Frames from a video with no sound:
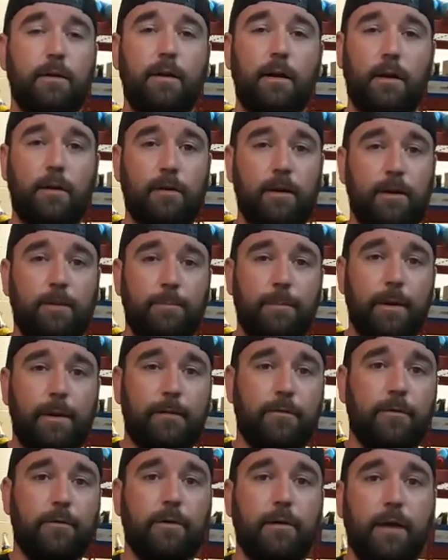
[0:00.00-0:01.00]
Y'all need to be
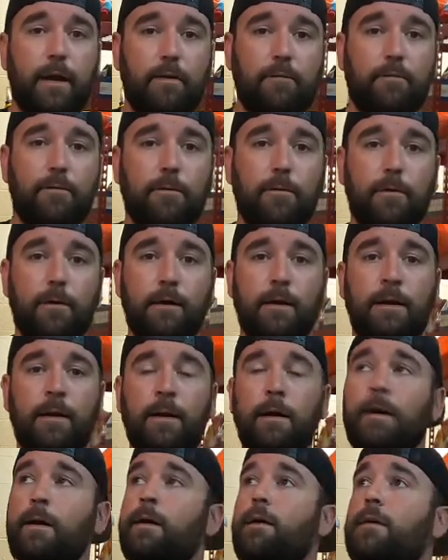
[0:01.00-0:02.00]
on the lookout for it.
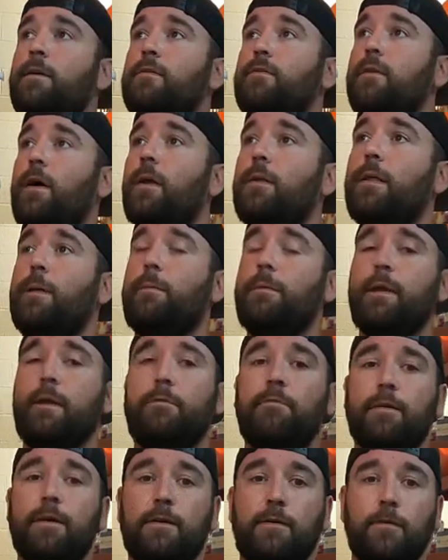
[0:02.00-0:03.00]
So let me
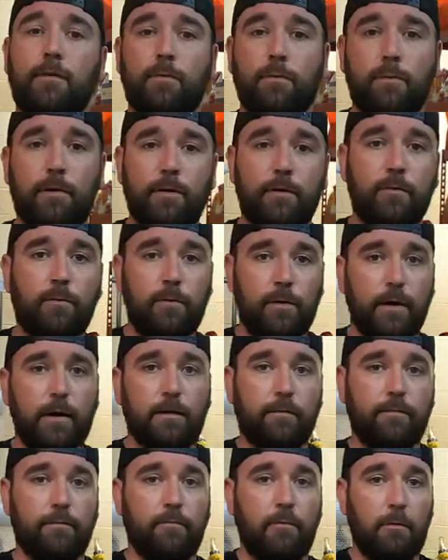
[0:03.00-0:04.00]
give you a tour real quick
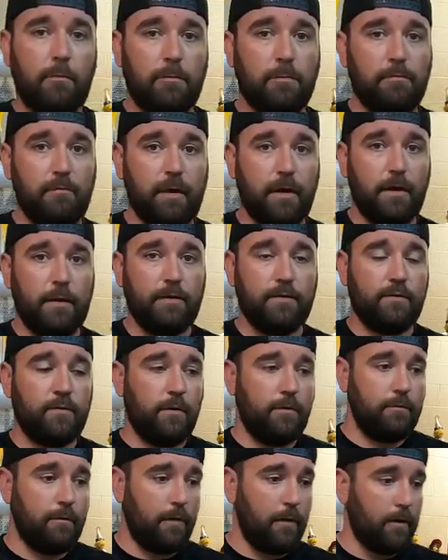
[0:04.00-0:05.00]
of what we've done
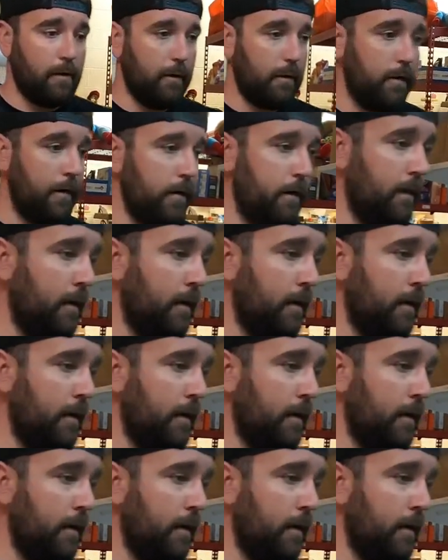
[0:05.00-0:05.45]
so far.